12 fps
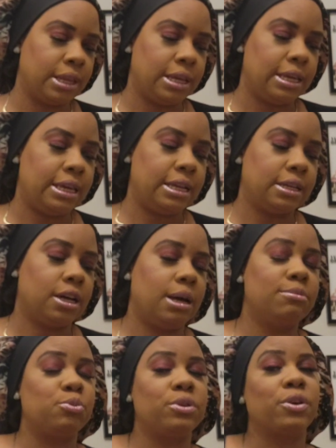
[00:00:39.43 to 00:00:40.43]
It
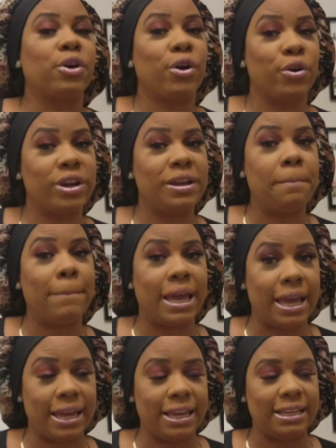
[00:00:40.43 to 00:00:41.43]
comes with curtain
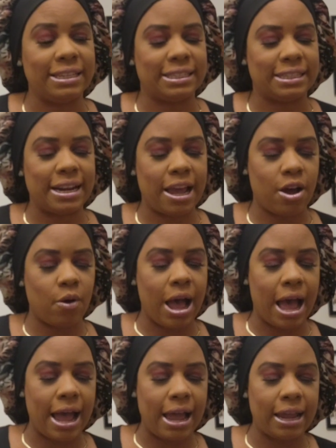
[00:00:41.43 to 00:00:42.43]
bangs. Now,
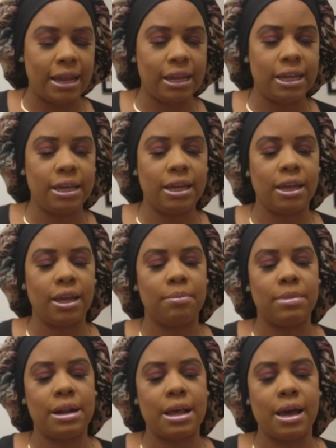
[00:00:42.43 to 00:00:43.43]
I
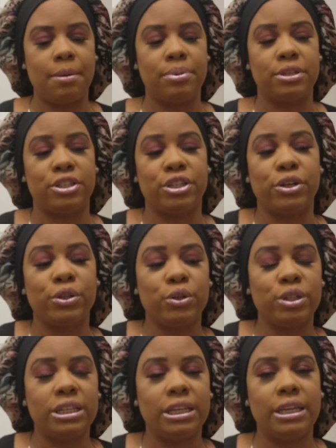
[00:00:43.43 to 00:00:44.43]
am not
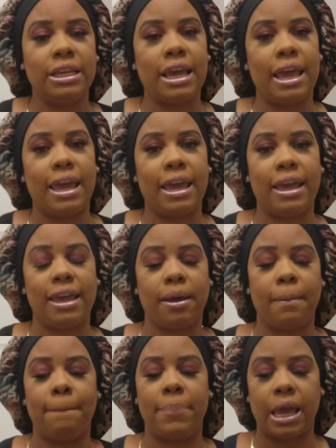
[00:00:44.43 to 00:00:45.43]
particularly a
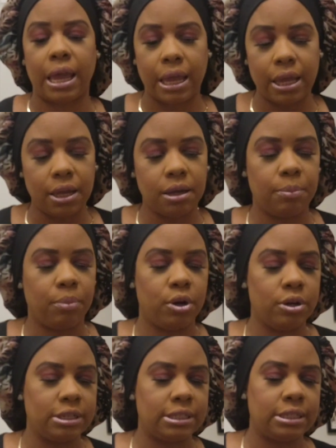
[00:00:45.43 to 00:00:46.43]
bang
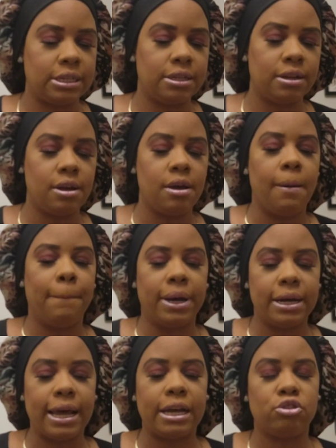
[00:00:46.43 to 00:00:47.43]
person,
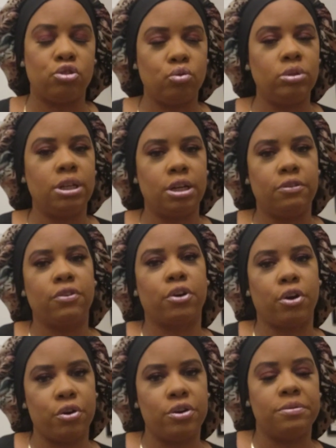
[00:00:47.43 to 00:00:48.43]
but I do love
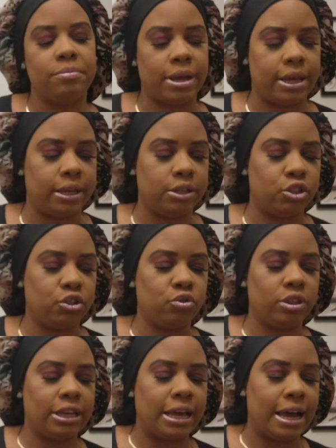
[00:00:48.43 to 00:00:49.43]
curtain bangs. You know,
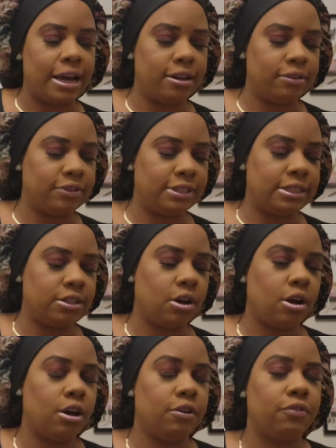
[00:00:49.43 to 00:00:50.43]
they kind of sit
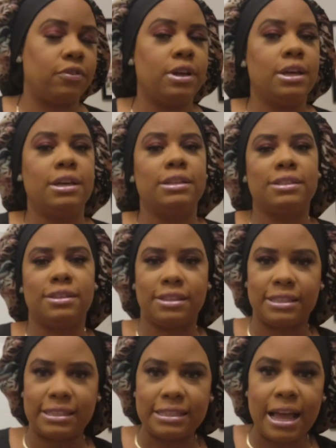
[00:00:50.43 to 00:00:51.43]
off to the
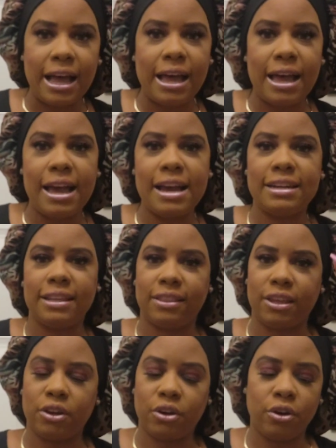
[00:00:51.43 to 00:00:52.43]
side and
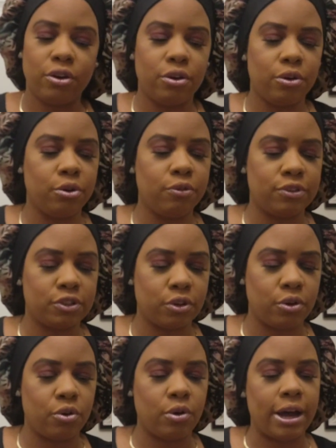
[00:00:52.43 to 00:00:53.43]
they curve,
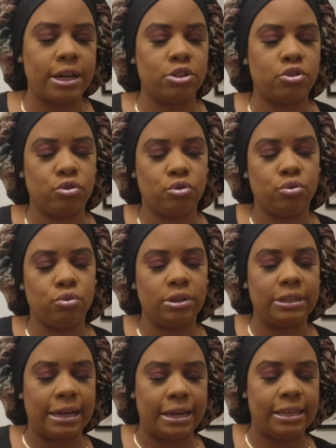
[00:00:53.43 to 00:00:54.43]
so I do
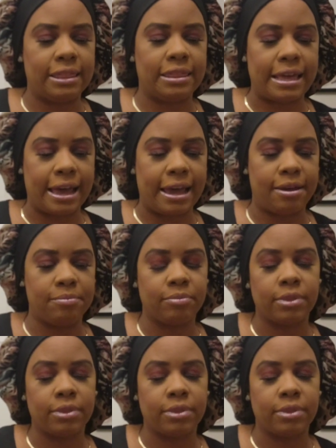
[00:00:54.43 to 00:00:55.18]
like that.